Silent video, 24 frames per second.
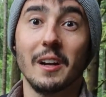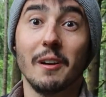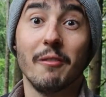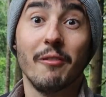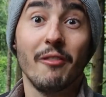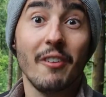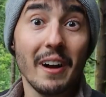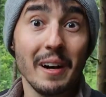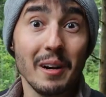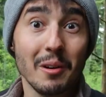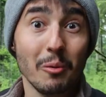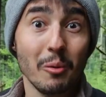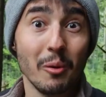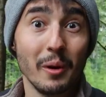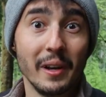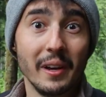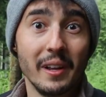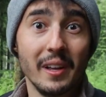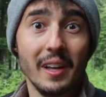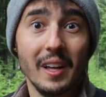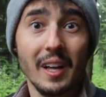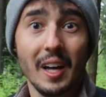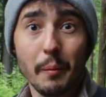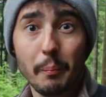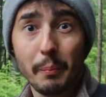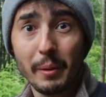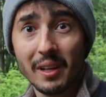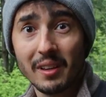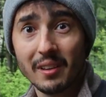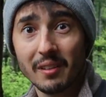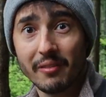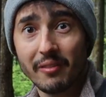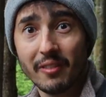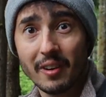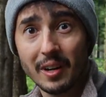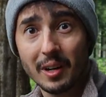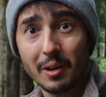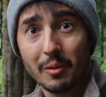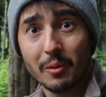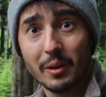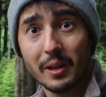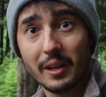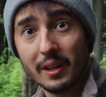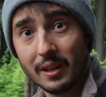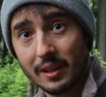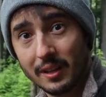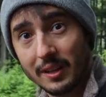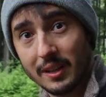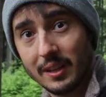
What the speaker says: out of firewood, a piece of firewood.